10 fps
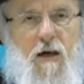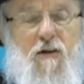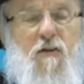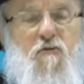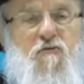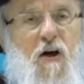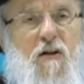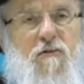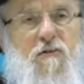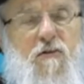Another
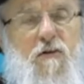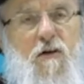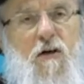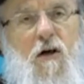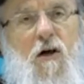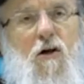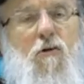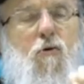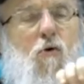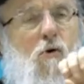felt a
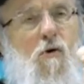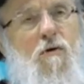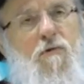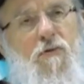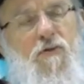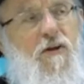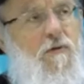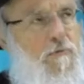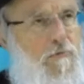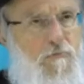long,
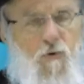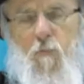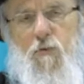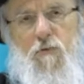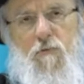thin rope.